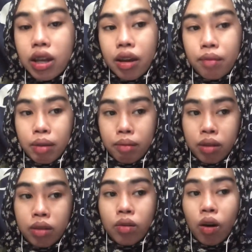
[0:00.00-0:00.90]
and my
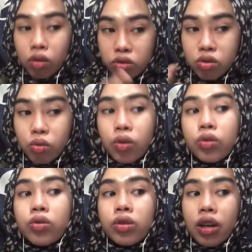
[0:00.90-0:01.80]
mom also want
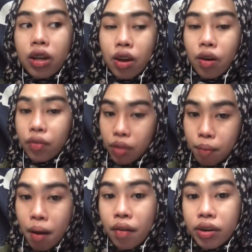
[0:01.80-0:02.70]
to take care of their
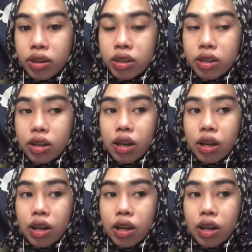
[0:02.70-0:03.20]
parents.